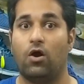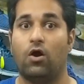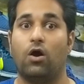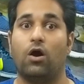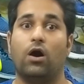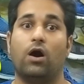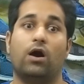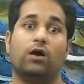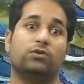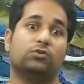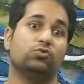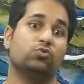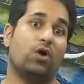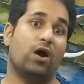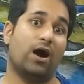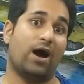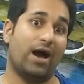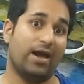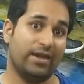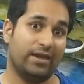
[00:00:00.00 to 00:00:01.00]
to a
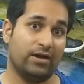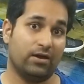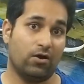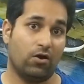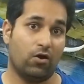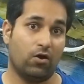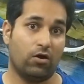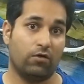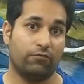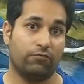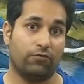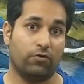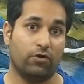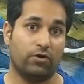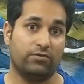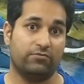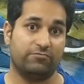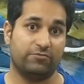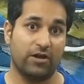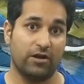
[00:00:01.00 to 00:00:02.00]
hike or for a
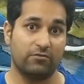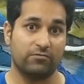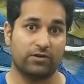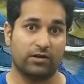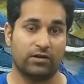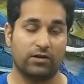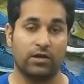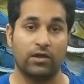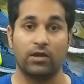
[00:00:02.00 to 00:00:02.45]
trail run,